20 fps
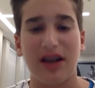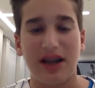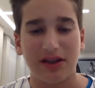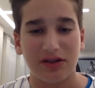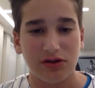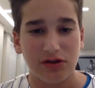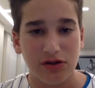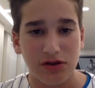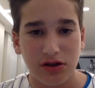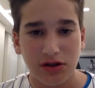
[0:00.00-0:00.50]

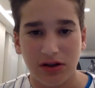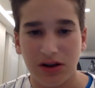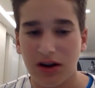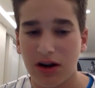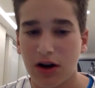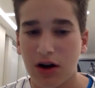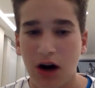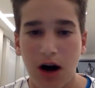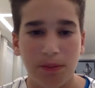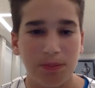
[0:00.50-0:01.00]
That's just
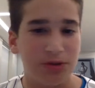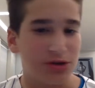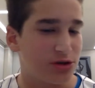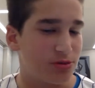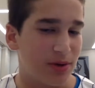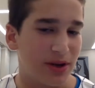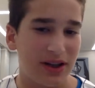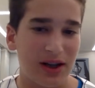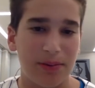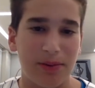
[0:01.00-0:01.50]
an
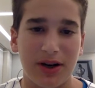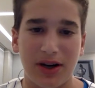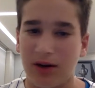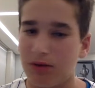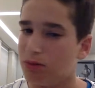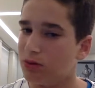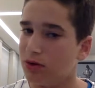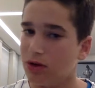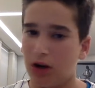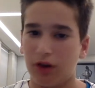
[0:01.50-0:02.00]
accomplishment. I mean,
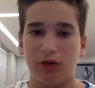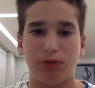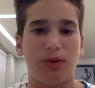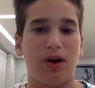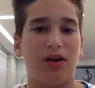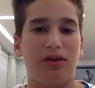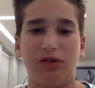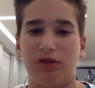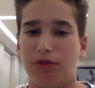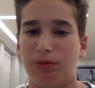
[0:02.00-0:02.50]
another
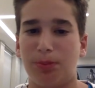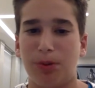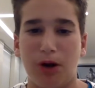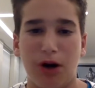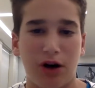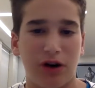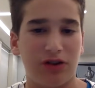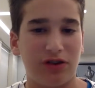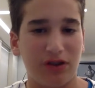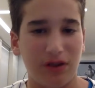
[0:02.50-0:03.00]
round of
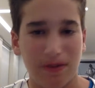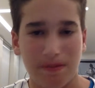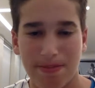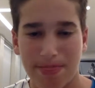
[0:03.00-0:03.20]
applause.